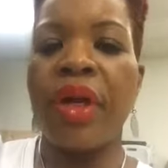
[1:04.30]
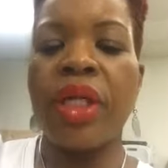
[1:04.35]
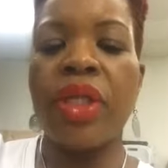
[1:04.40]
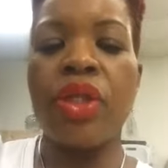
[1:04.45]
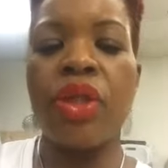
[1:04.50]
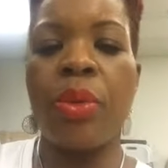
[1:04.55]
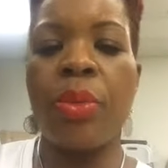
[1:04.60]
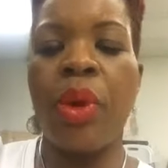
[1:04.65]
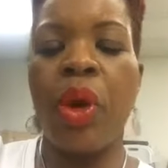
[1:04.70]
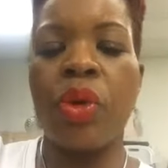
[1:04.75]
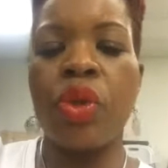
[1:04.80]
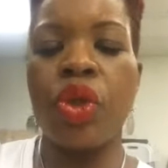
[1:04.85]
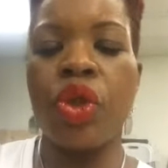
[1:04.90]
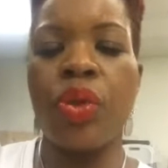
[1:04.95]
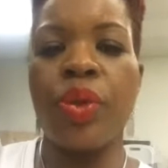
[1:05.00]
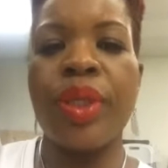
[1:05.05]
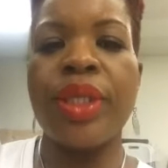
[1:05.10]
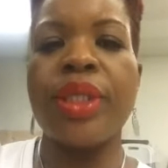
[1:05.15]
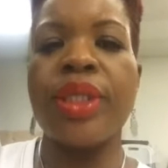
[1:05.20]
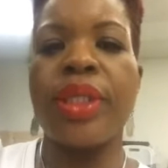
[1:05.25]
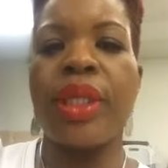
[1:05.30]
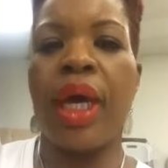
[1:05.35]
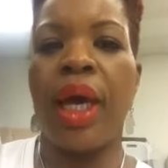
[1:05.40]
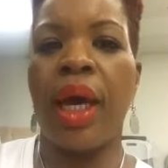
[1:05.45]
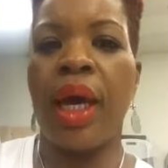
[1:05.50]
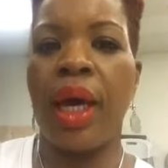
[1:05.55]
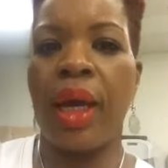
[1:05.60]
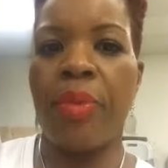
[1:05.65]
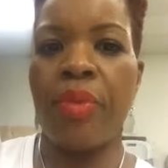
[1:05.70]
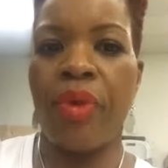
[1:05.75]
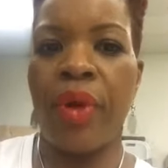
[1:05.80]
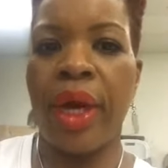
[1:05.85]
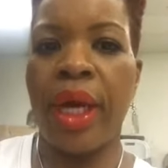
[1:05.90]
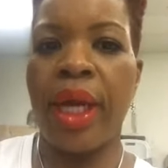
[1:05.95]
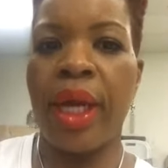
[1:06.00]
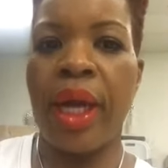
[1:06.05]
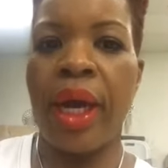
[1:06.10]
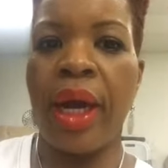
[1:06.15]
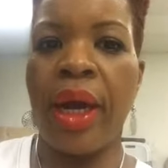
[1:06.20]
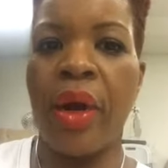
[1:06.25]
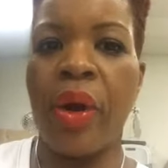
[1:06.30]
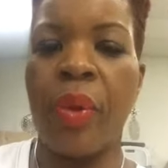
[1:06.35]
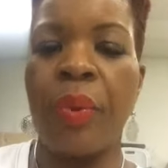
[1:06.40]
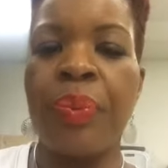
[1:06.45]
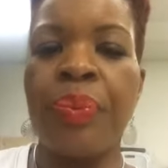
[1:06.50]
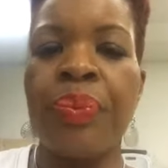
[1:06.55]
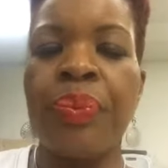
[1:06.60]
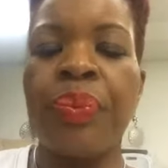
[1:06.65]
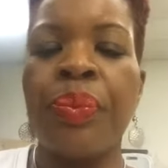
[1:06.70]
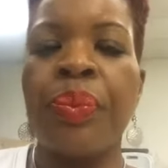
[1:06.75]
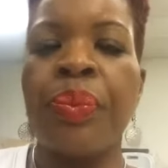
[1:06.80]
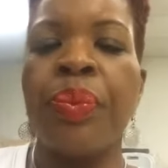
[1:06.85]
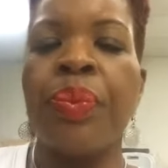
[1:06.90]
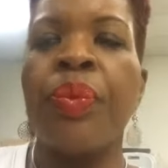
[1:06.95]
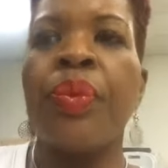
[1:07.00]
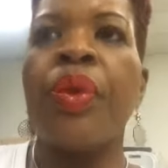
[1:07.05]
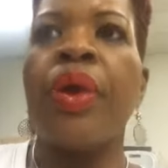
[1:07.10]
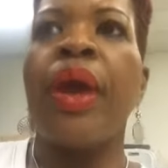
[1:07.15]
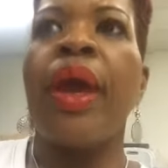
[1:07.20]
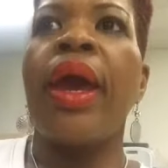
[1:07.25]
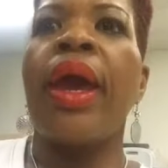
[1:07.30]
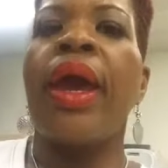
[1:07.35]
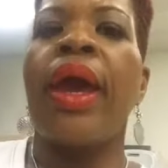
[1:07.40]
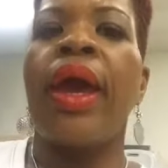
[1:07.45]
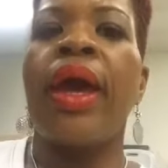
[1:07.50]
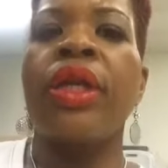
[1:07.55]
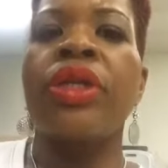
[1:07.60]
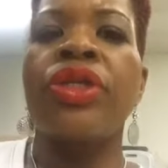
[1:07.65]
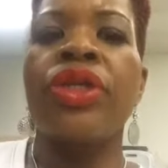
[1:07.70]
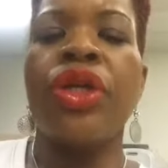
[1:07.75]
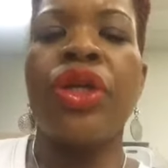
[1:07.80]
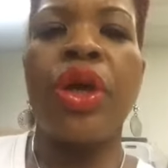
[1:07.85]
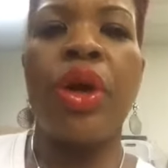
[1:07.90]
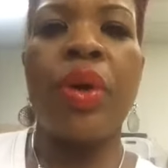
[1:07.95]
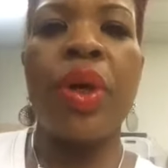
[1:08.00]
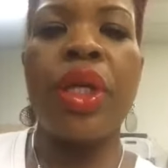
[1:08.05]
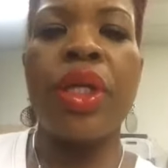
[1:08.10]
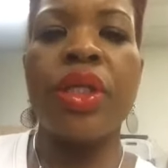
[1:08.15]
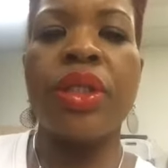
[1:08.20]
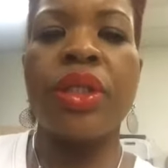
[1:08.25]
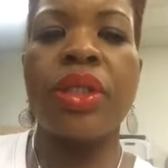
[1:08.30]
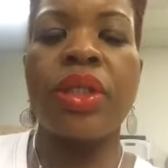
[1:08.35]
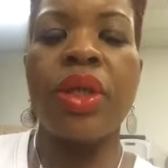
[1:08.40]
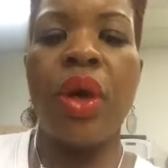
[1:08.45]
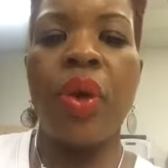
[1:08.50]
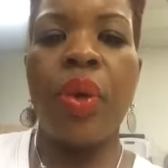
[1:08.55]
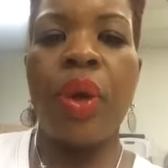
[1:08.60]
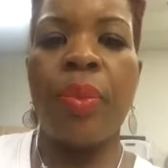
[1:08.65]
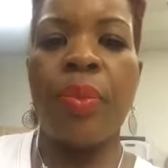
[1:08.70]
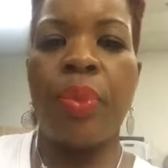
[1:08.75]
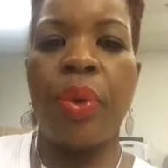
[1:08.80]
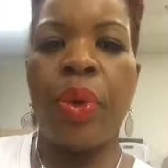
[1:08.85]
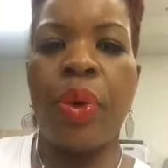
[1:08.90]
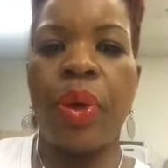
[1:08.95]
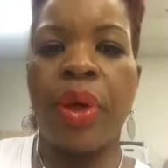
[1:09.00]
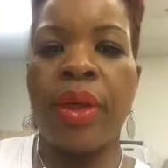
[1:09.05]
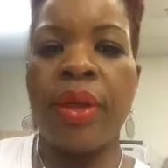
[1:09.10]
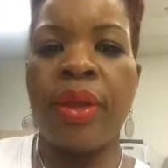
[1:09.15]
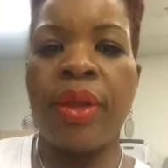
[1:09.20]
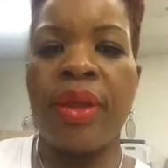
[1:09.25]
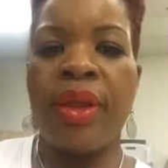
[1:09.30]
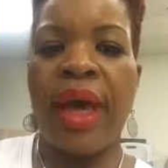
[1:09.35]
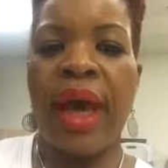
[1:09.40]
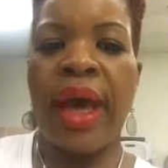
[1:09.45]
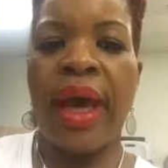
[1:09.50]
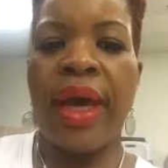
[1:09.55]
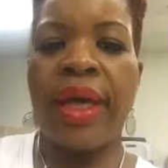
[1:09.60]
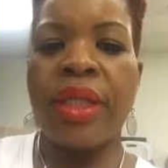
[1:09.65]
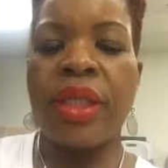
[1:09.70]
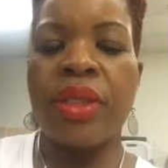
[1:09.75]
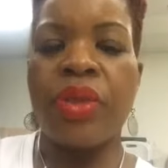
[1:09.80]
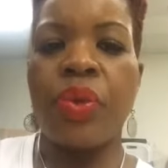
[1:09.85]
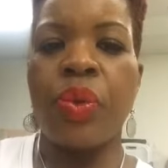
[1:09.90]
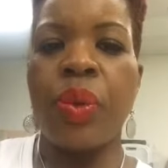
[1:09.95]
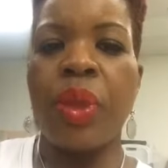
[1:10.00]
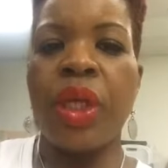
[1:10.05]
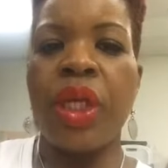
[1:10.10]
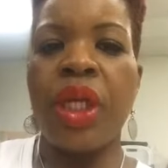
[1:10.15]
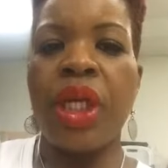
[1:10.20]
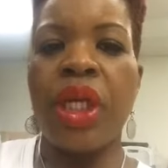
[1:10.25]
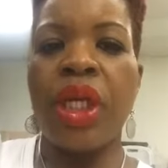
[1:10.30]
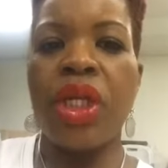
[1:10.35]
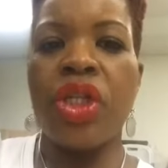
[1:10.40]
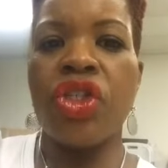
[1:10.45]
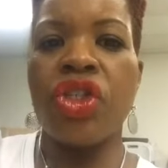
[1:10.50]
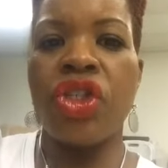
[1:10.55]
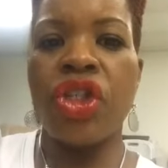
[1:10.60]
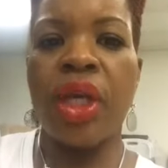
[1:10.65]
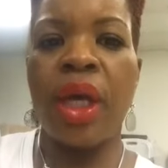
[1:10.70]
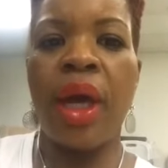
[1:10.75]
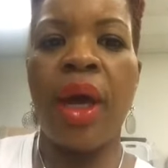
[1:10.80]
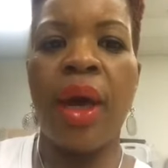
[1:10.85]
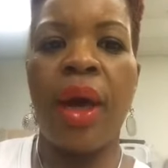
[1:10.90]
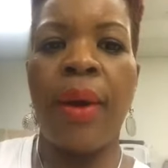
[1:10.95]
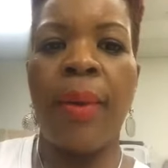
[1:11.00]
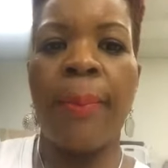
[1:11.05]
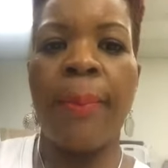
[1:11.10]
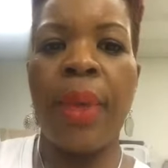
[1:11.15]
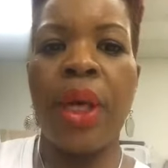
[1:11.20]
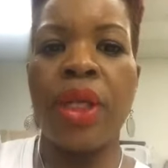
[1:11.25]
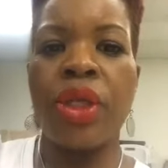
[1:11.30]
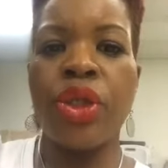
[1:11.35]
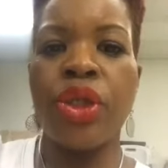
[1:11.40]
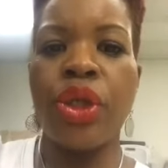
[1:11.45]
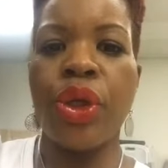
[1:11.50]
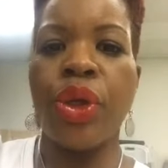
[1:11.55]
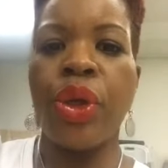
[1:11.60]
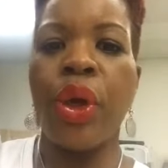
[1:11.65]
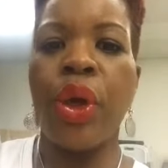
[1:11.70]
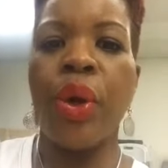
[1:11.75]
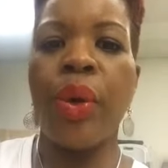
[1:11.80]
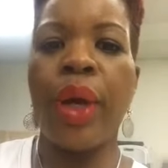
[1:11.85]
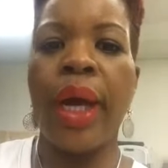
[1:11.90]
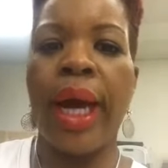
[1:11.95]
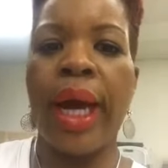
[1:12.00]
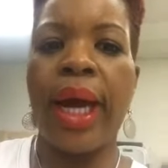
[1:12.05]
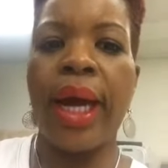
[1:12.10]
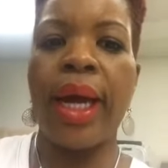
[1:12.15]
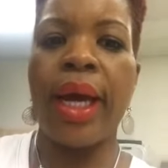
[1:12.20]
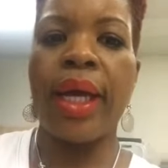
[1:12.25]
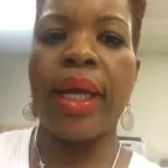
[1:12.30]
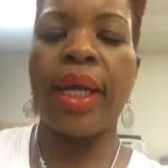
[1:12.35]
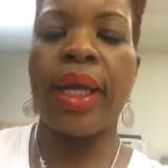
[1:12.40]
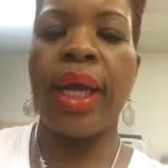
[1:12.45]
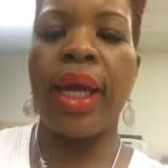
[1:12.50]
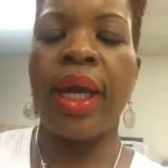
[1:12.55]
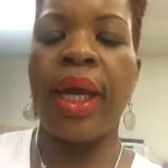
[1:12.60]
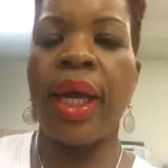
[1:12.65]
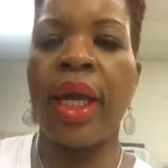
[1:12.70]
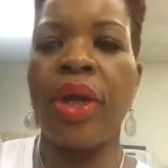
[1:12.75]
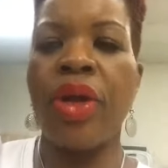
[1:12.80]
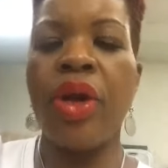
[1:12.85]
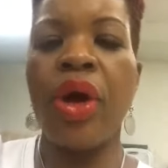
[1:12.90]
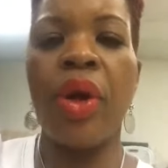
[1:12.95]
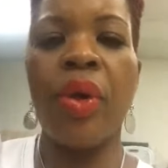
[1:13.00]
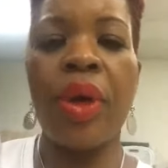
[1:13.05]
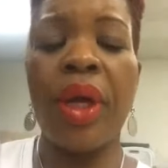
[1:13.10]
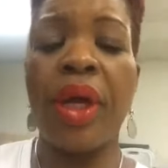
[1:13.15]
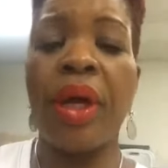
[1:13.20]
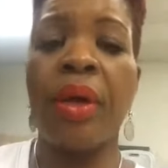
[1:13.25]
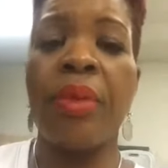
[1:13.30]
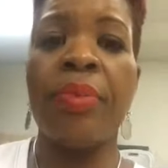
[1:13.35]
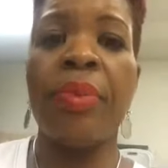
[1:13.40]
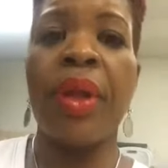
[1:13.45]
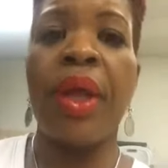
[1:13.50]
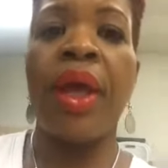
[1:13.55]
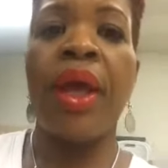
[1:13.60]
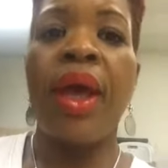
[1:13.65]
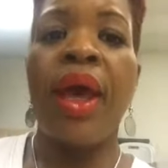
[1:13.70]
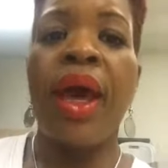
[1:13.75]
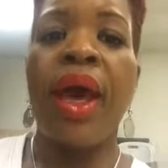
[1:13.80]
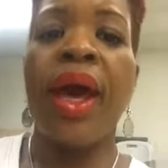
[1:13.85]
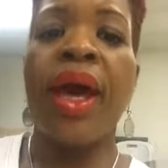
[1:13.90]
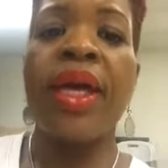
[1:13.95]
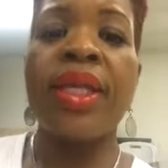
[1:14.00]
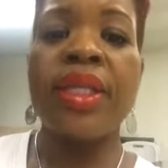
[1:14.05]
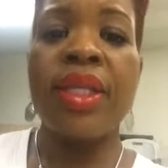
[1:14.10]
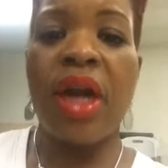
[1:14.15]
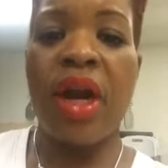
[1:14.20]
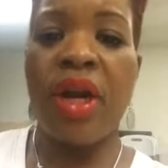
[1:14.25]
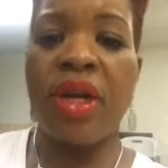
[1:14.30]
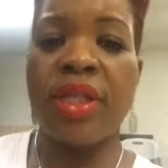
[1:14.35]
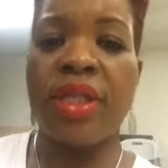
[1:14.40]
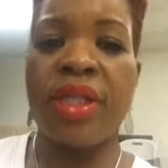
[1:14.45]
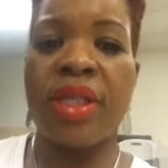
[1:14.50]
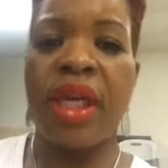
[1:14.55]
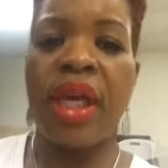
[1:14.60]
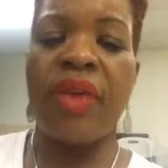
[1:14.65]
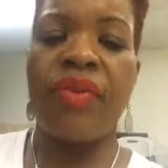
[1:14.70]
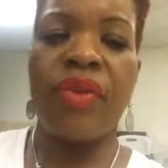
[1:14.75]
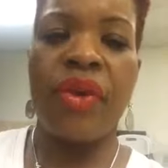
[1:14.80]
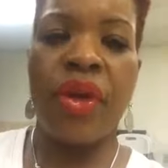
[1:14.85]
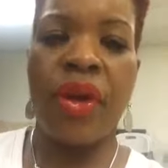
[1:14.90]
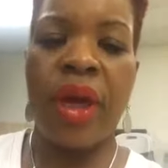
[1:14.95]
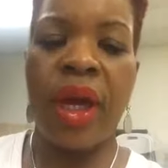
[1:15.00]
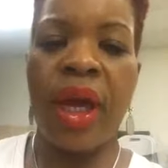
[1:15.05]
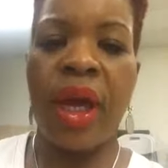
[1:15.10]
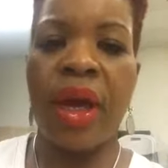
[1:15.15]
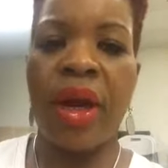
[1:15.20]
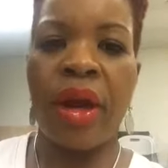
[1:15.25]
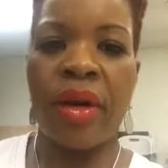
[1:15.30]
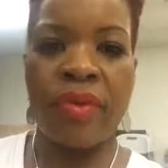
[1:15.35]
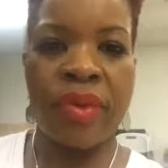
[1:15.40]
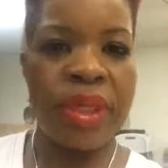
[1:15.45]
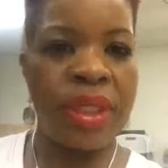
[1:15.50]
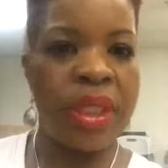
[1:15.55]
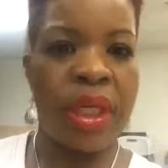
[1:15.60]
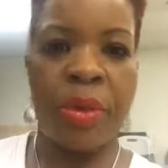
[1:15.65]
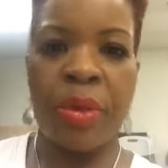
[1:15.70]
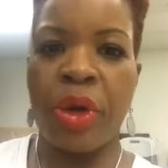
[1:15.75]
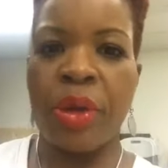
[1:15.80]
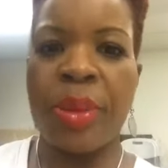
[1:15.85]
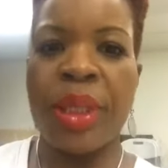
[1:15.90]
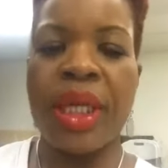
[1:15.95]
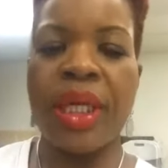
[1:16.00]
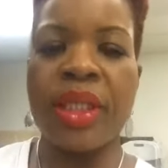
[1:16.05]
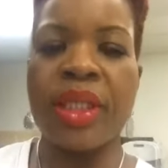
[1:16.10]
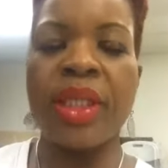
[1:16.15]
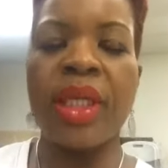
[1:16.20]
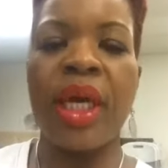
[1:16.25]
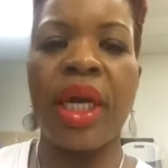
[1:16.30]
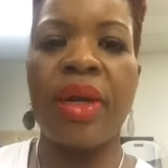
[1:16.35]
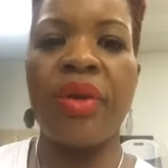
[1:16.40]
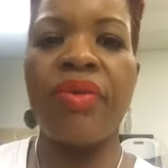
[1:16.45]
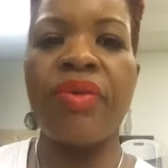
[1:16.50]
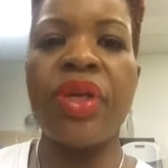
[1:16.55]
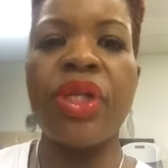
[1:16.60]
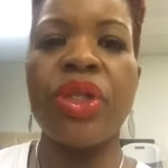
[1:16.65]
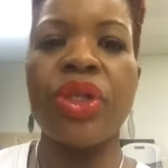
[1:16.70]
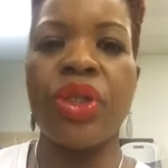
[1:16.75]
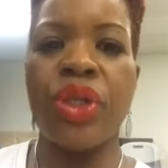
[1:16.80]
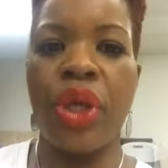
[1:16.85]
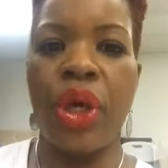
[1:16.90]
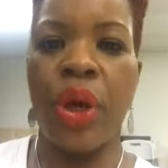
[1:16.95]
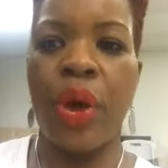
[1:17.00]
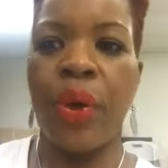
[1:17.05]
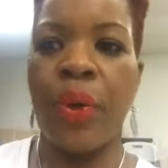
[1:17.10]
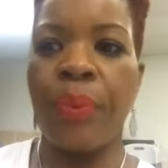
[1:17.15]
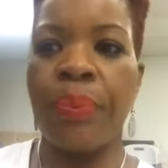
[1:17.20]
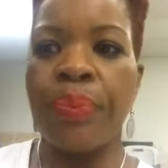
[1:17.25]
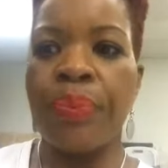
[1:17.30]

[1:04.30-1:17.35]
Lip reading: tumultuous time right now. And, you know, it is so important that we each come to know God and know Him as our Savior and our Redeemer, because none of us know